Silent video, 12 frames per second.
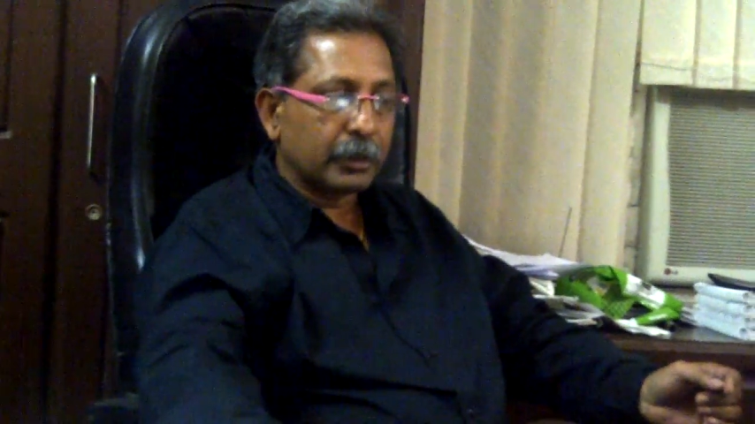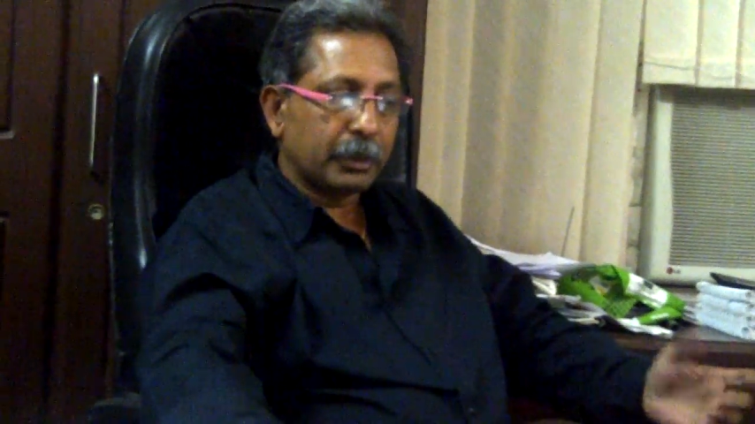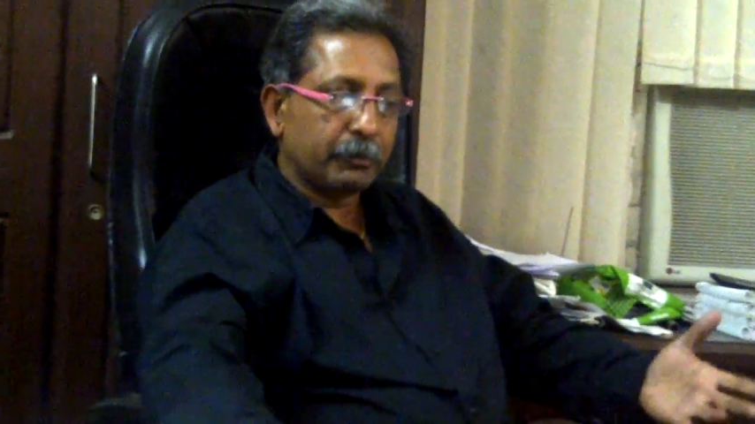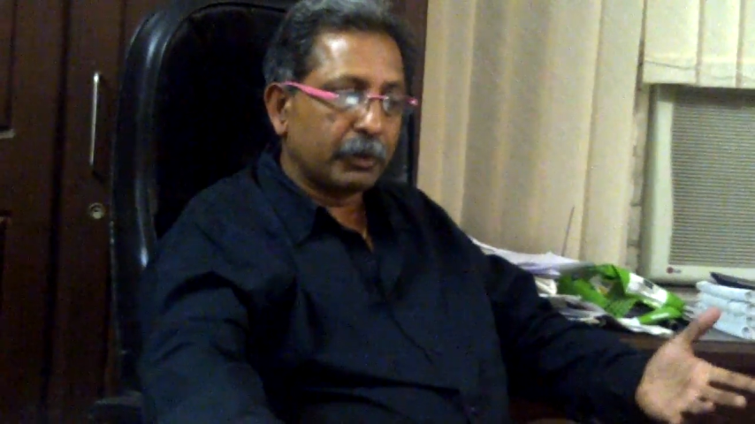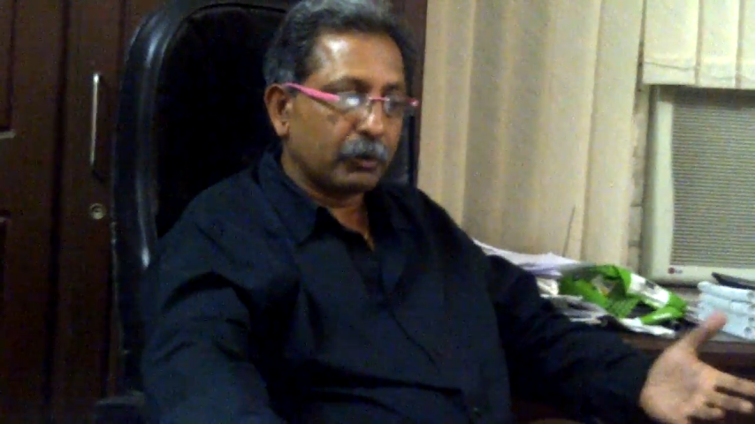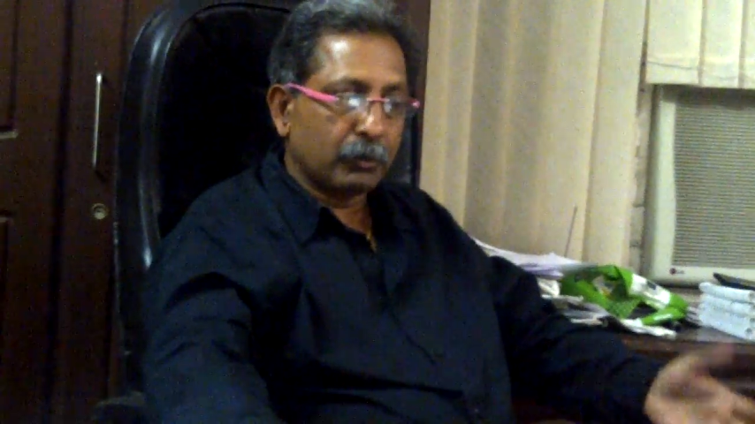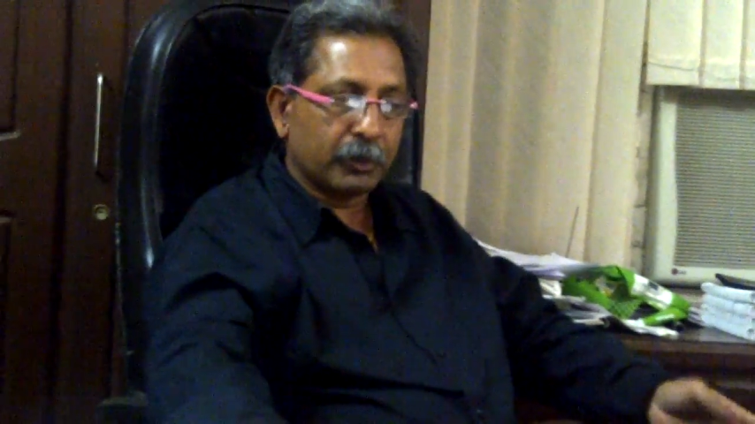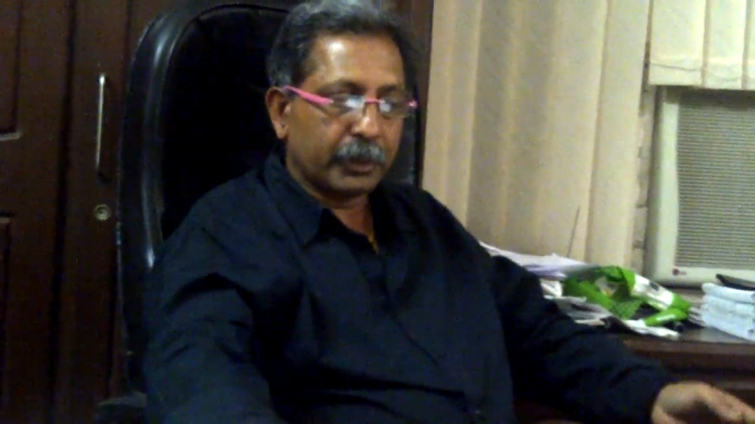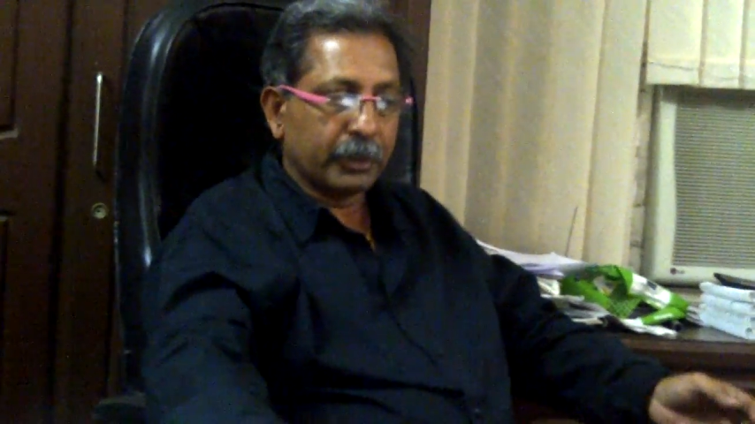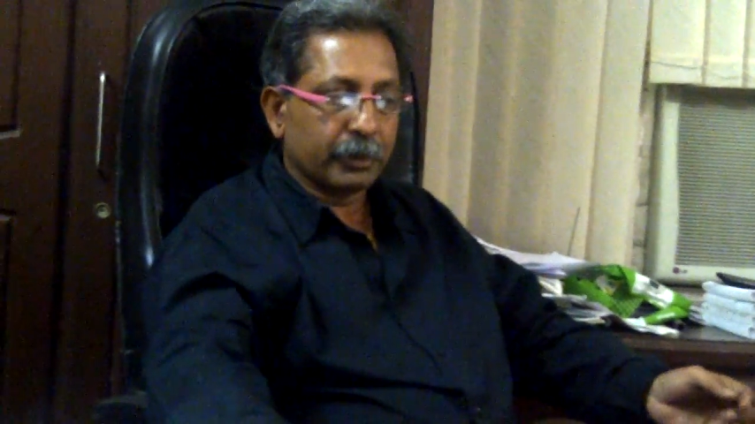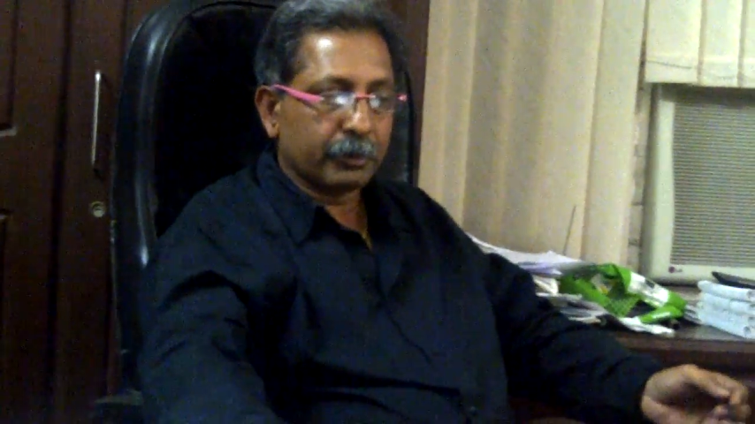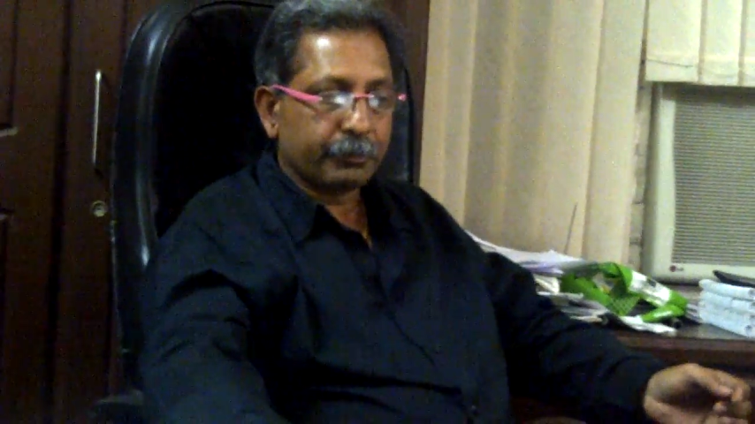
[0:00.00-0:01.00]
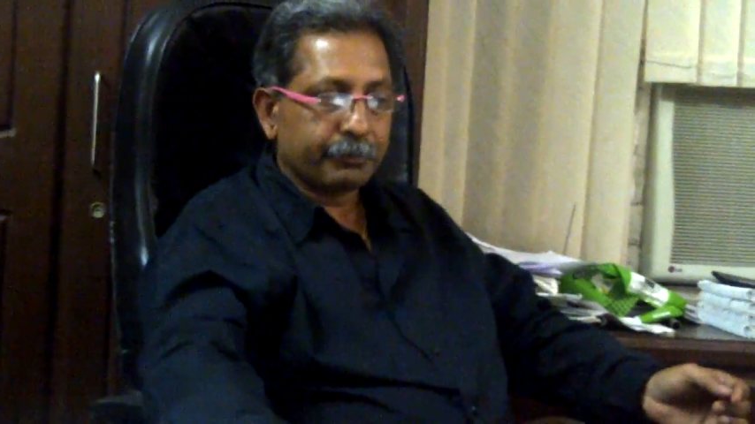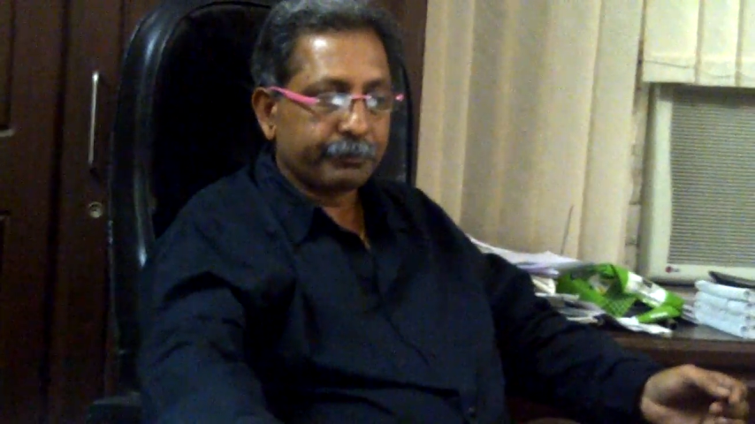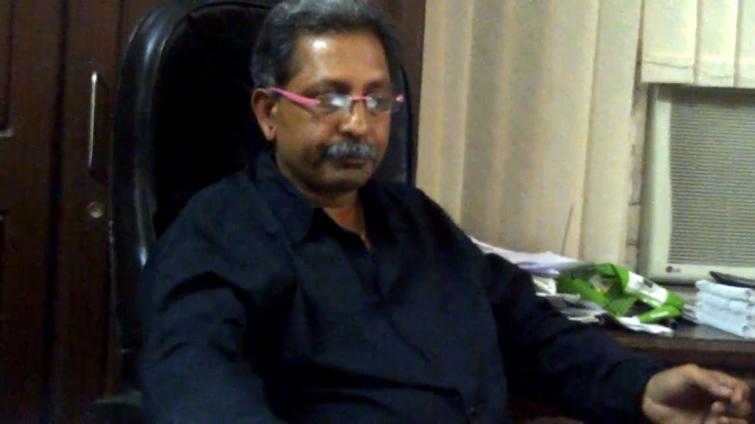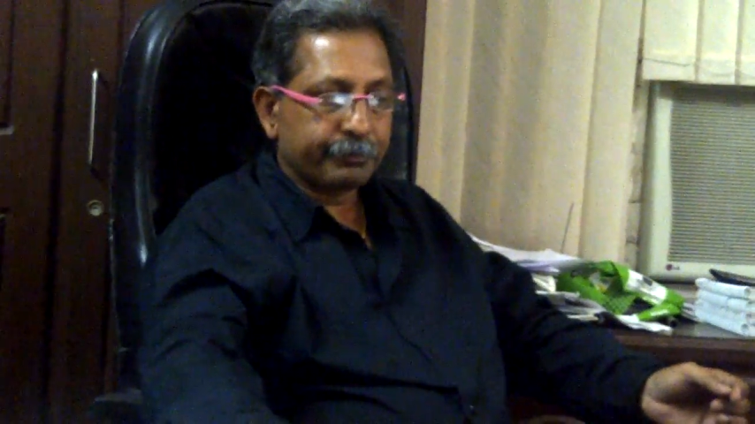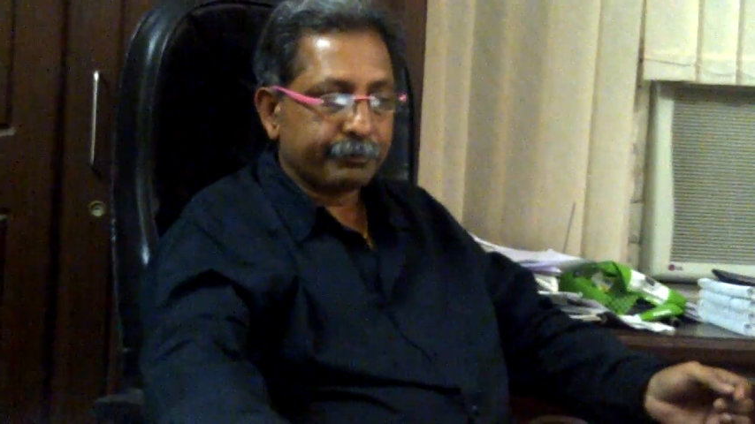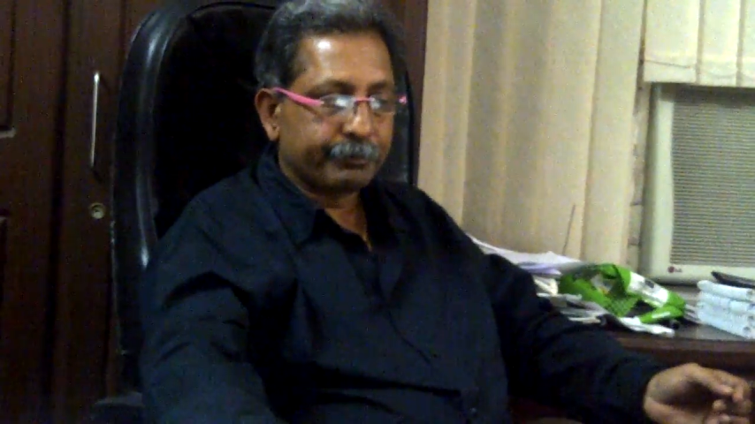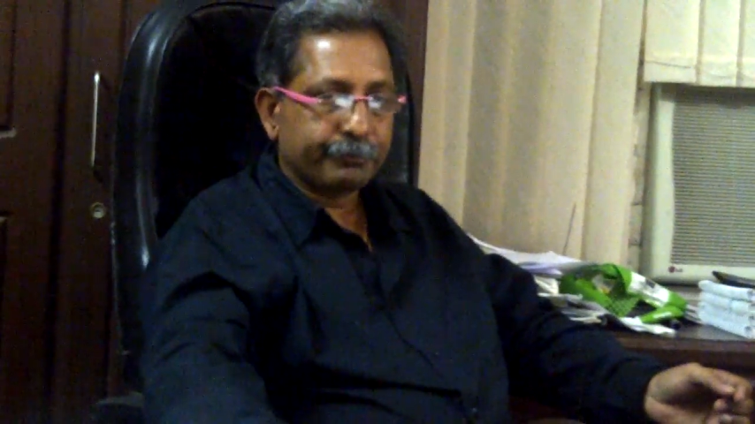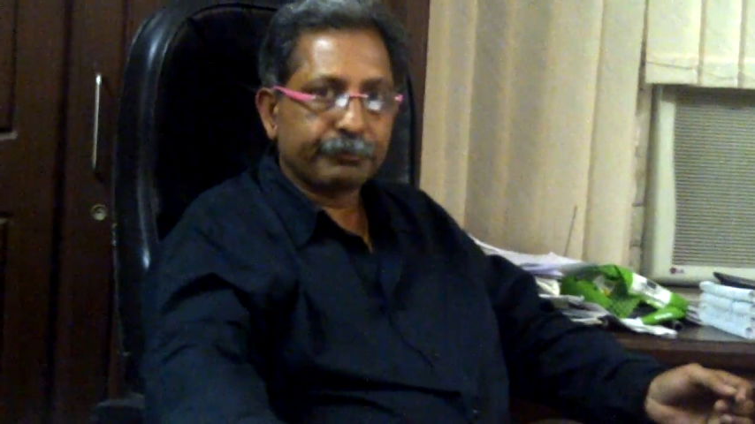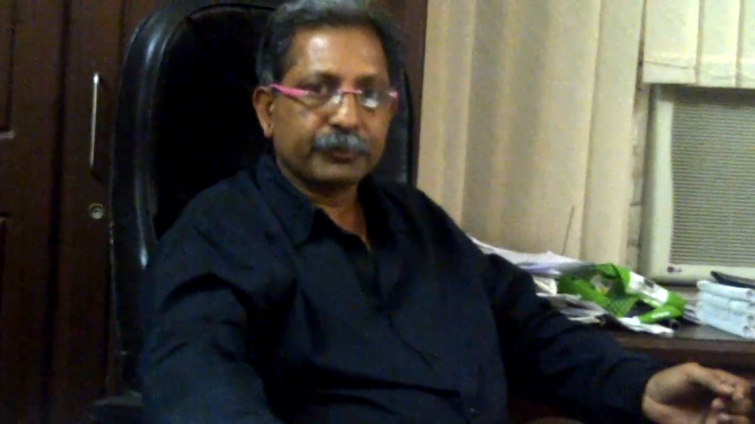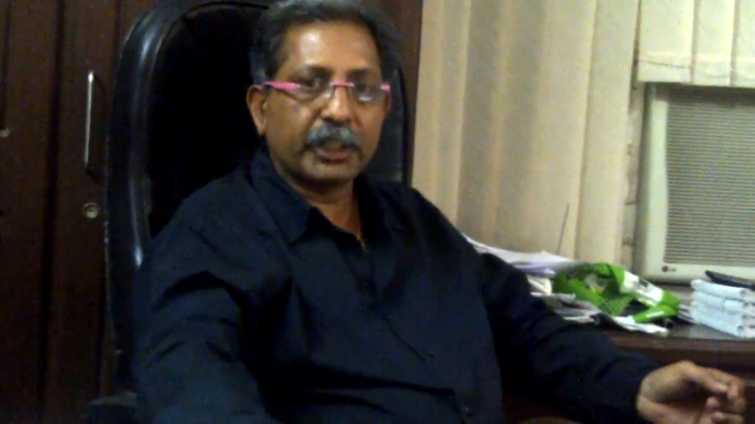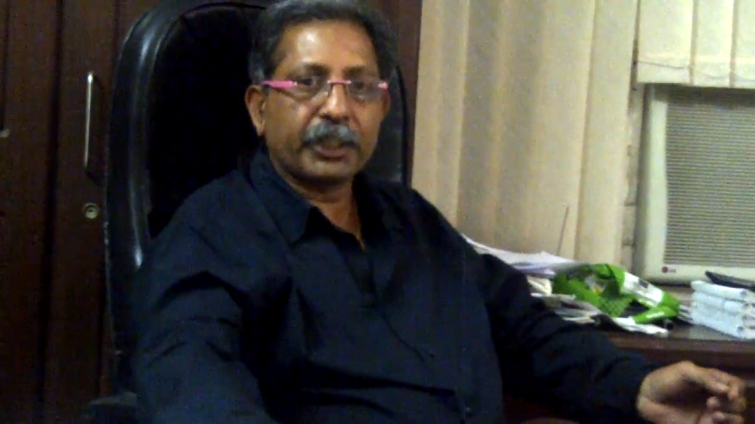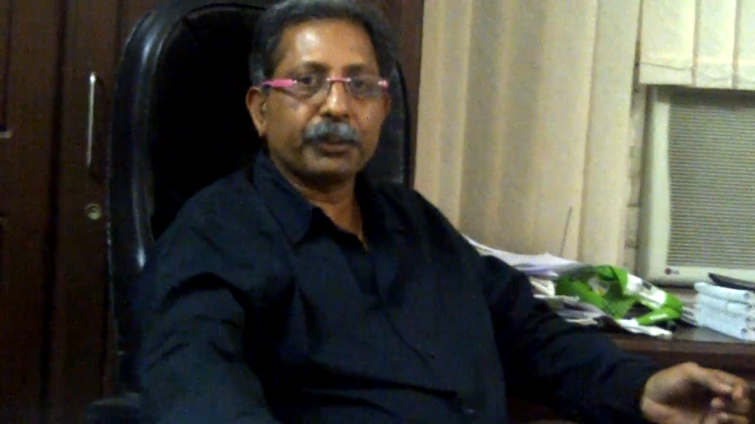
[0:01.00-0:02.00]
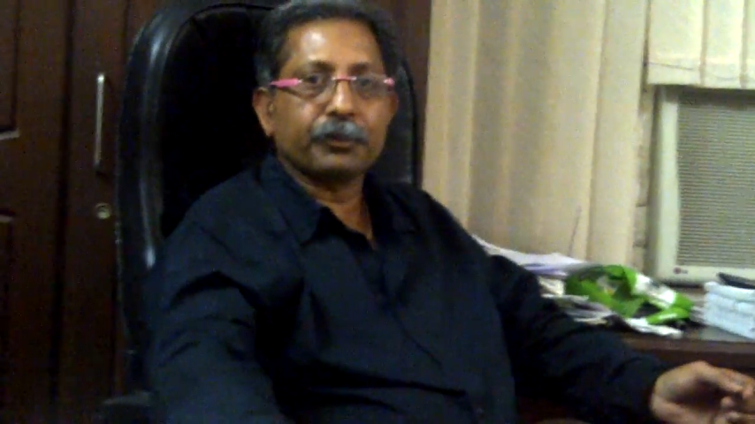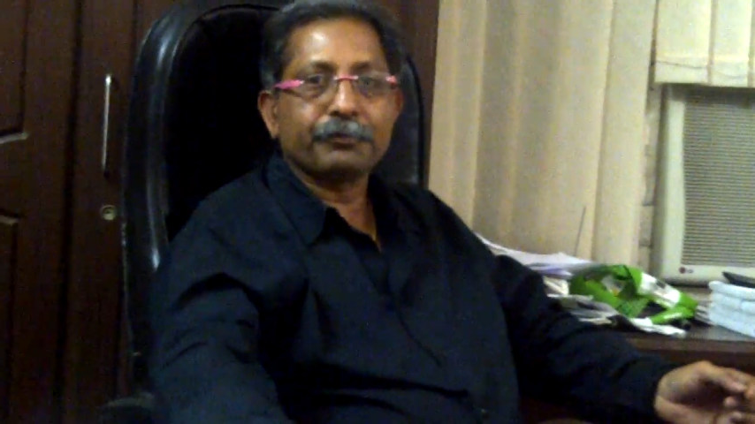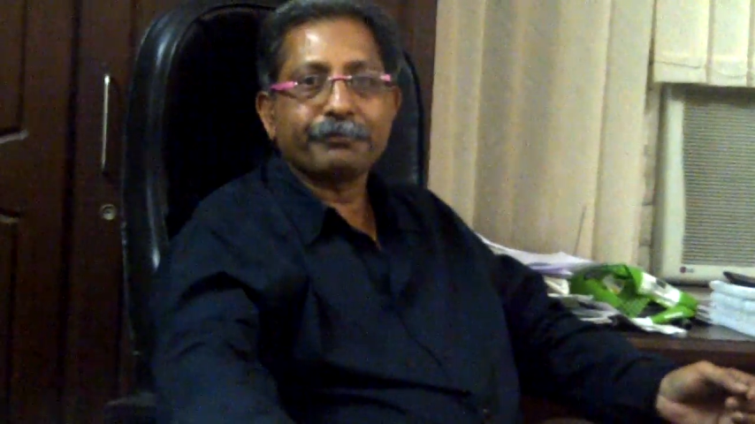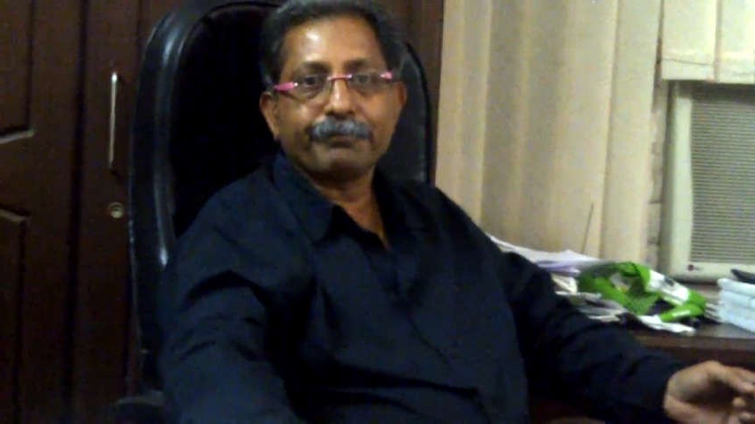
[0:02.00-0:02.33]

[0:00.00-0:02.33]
given over here. Thank you.